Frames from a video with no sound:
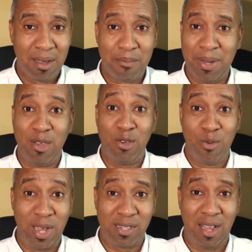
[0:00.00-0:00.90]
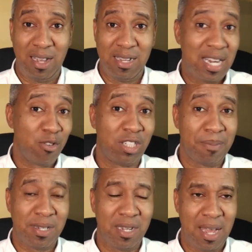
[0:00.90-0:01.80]
pay you US dollars, and you ship
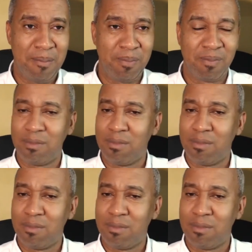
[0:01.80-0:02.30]
it to them?